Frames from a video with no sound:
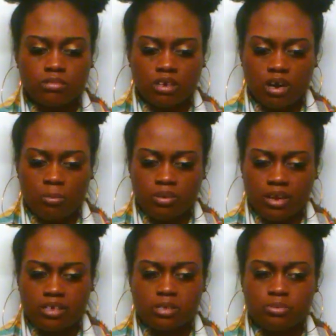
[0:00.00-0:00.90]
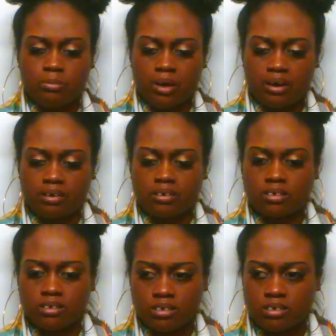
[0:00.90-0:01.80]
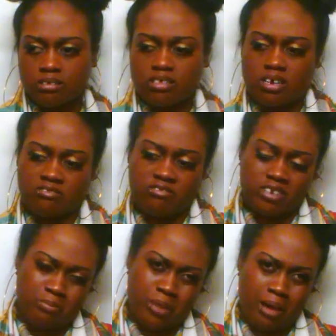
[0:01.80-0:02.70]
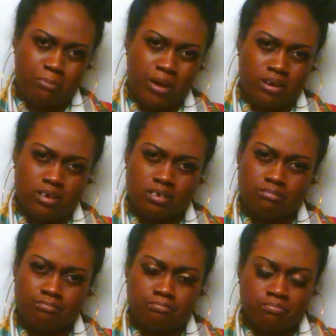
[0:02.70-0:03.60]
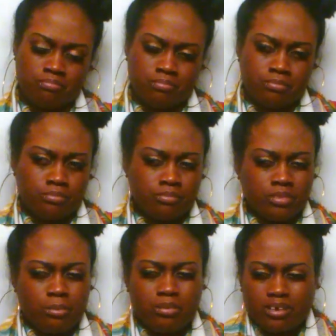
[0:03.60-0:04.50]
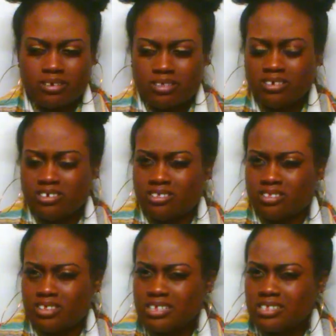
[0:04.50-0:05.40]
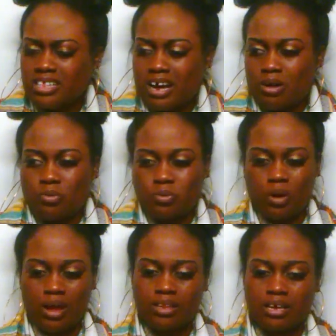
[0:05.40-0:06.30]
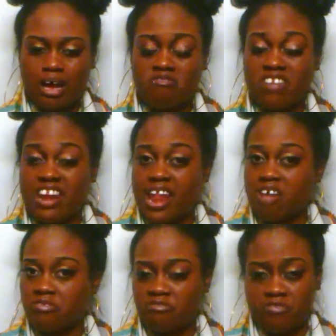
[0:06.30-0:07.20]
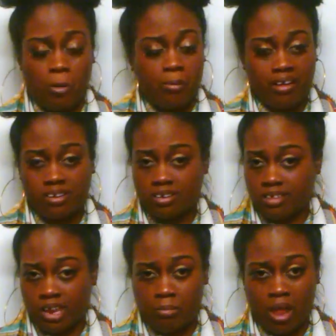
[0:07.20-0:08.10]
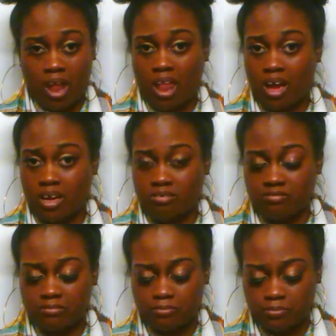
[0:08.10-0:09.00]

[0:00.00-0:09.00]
a couple days went by. I started feeling back pain. I'm like, this not right. Like, I've never felt pain like that in my life.